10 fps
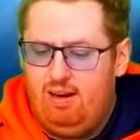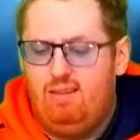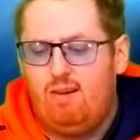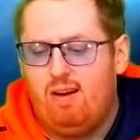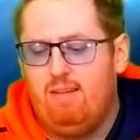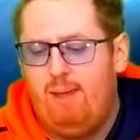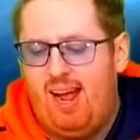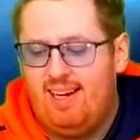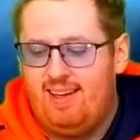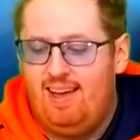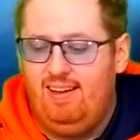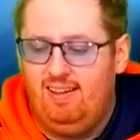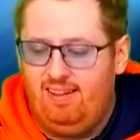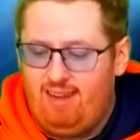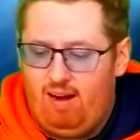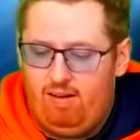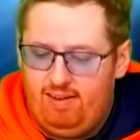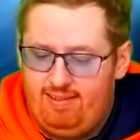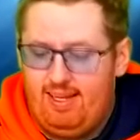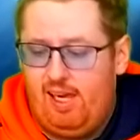Quarterback Daniel
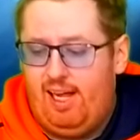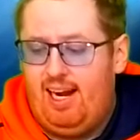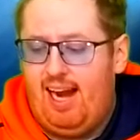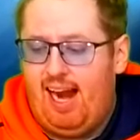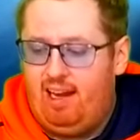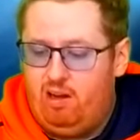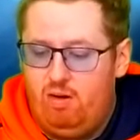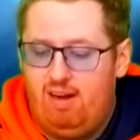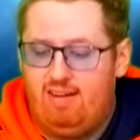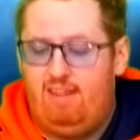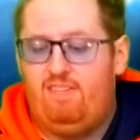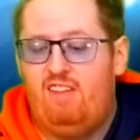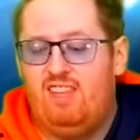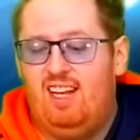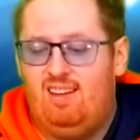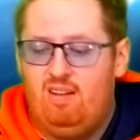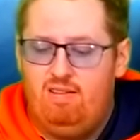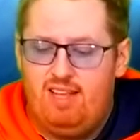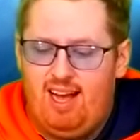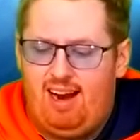Jones had 252
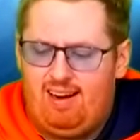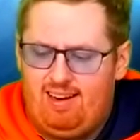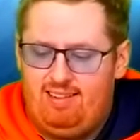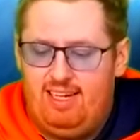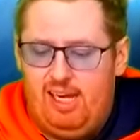yards